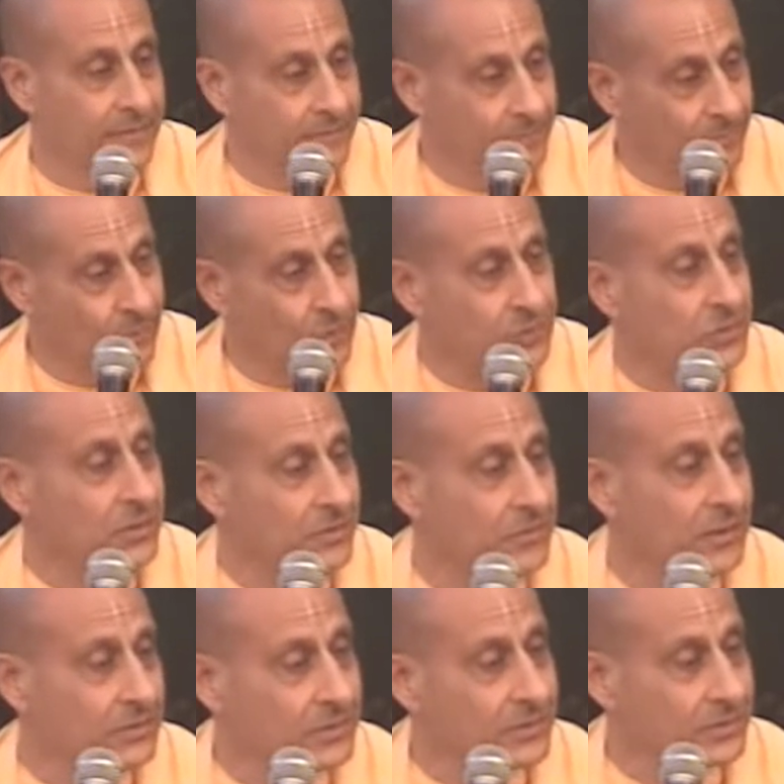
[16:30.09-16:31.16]
Most of
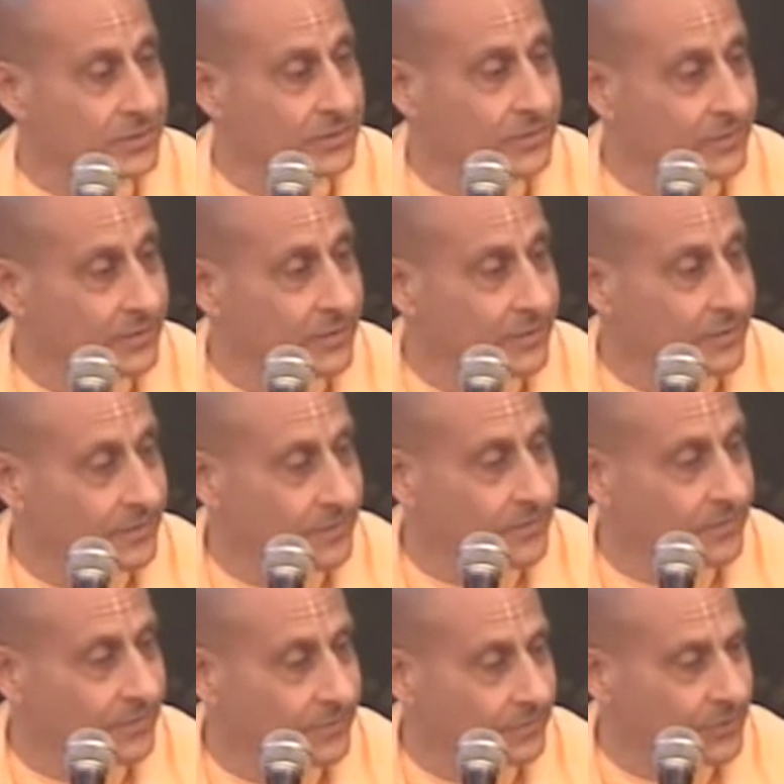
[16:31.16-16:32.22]
us,
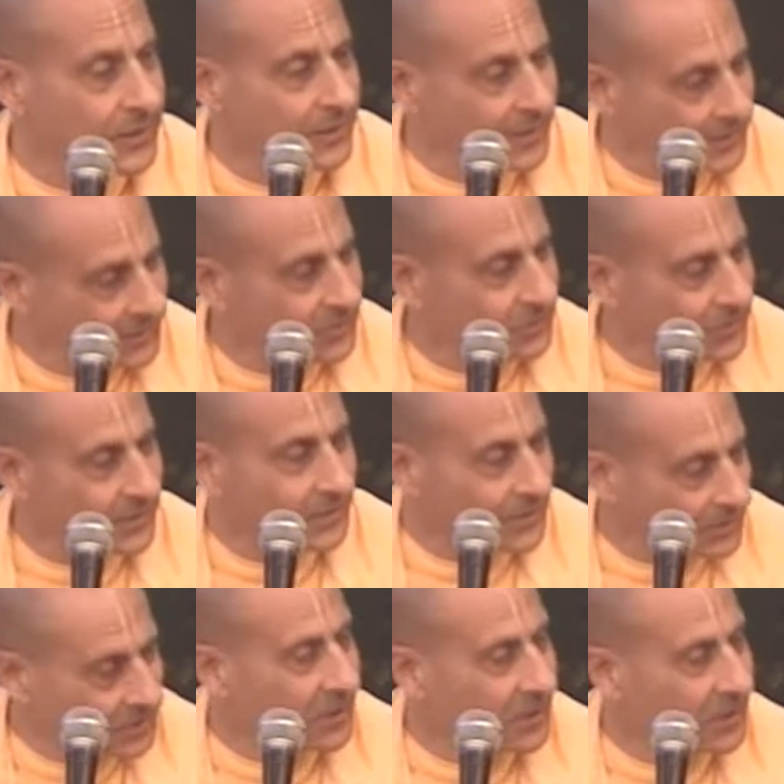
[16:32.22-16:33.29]
we like to think
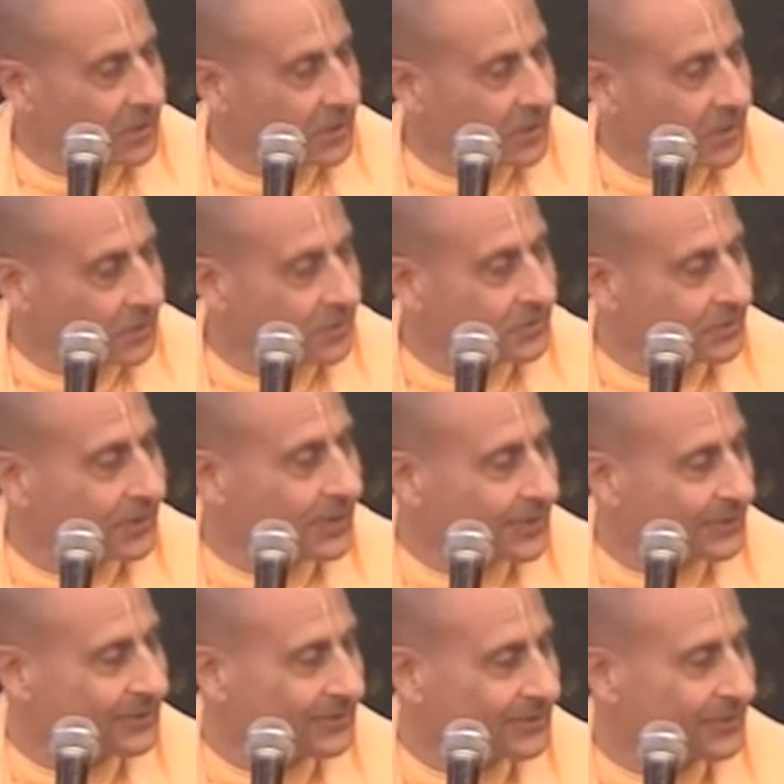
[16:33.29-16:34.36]
ourselves better than
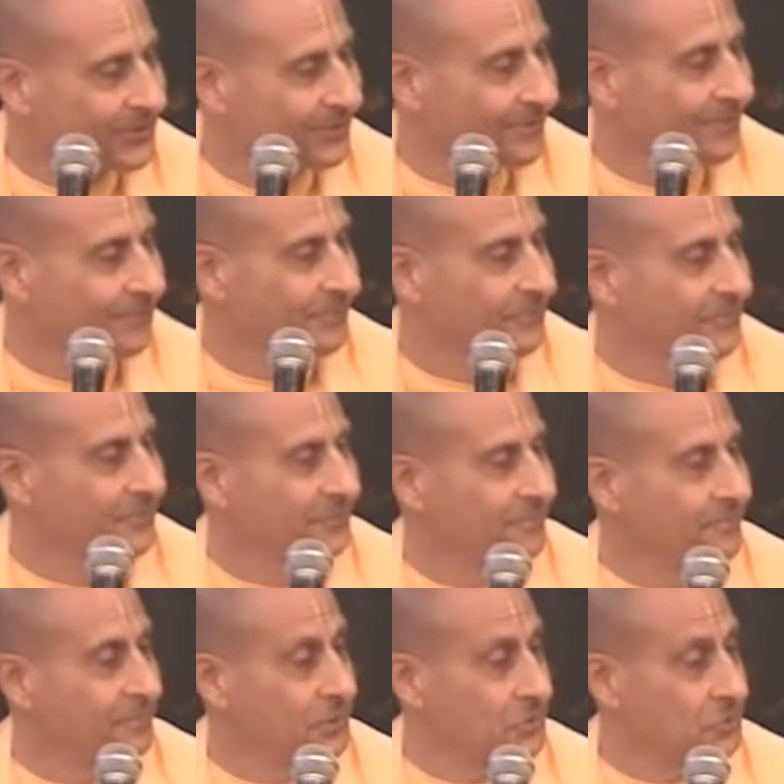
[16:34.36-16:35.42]
others.
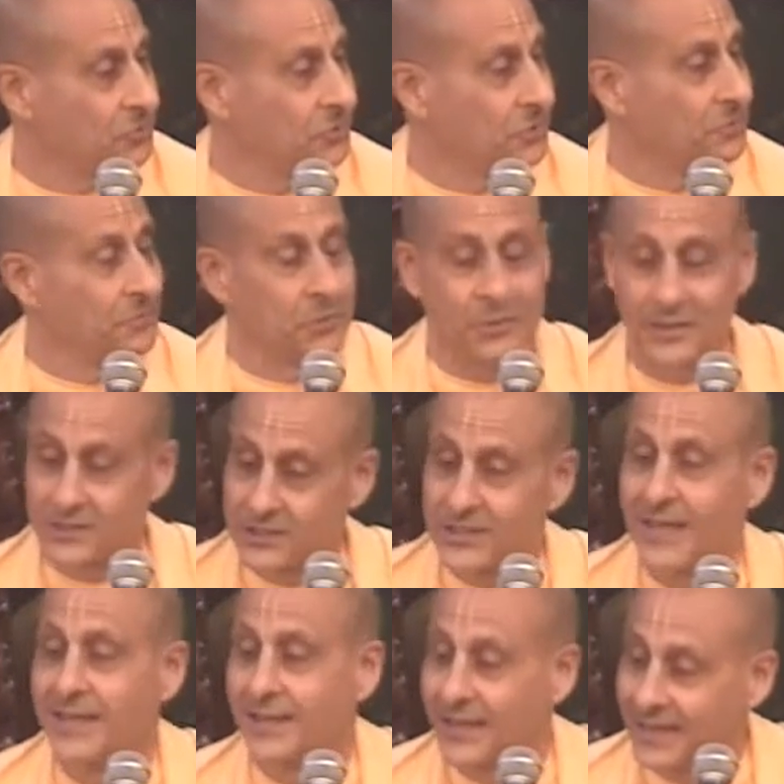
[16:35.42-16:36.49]
But true devotees,
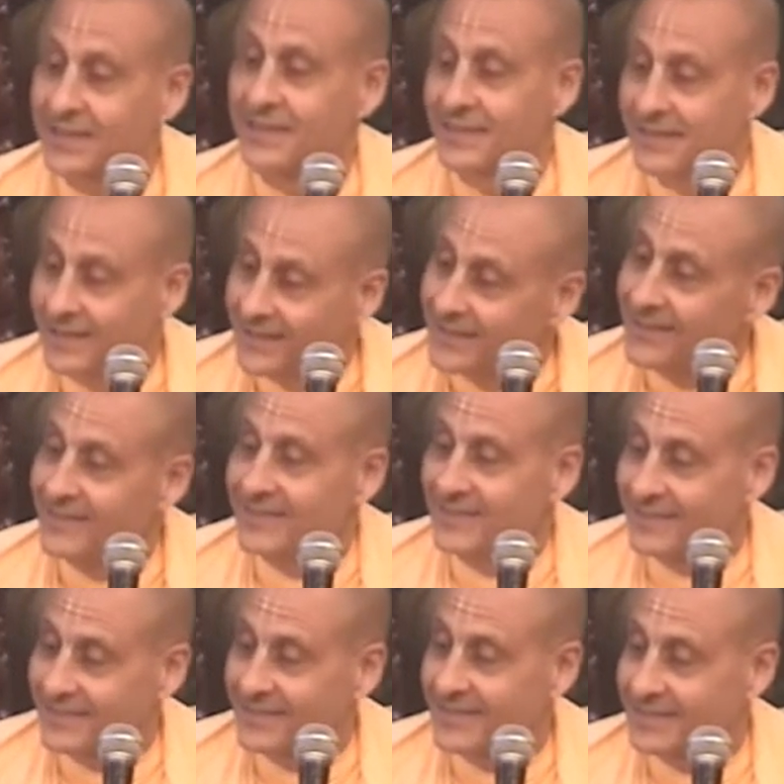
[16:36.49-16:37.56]
they like
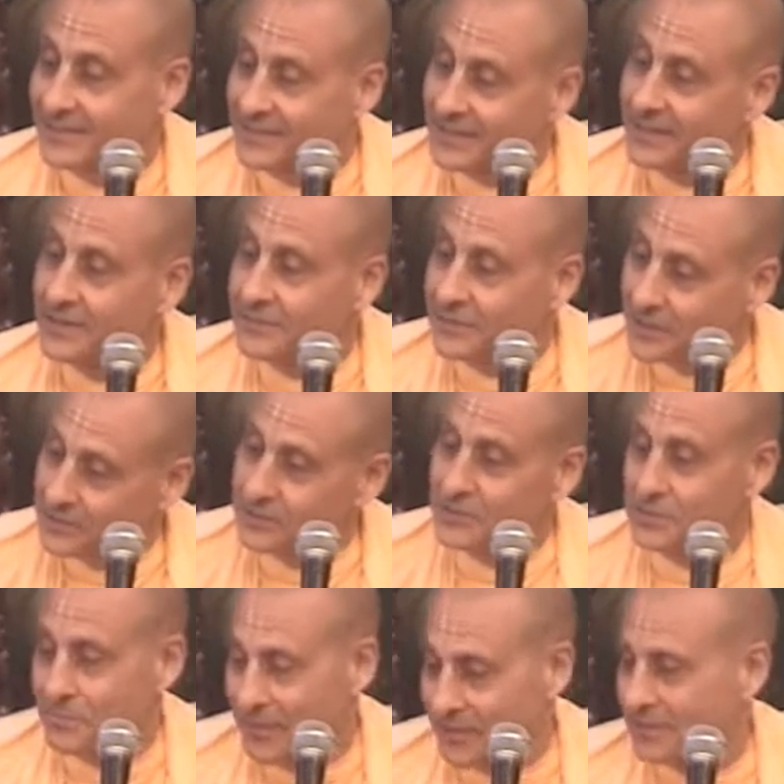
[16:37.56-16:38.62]
to think of others
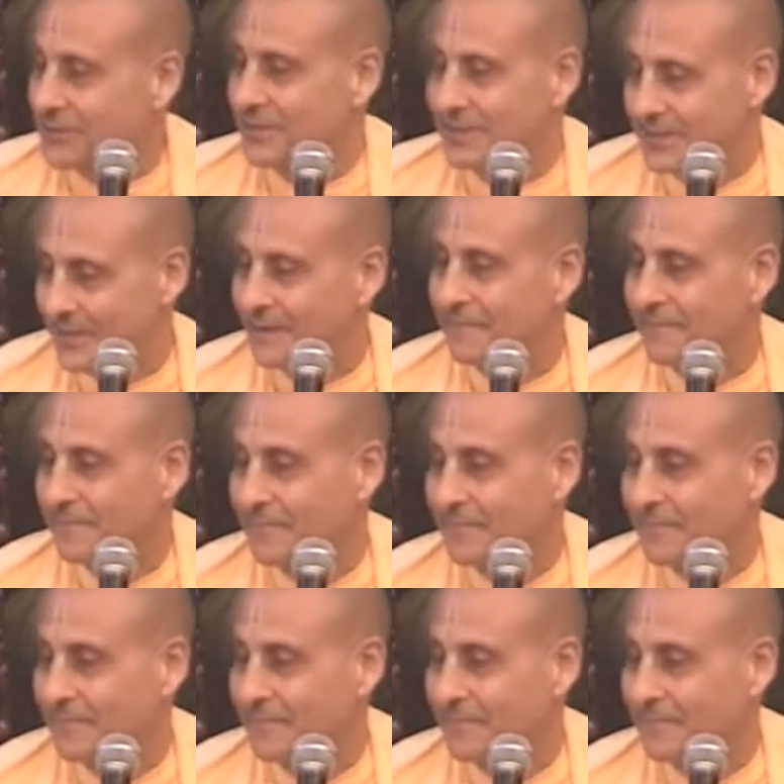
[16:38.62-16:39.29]
better than them.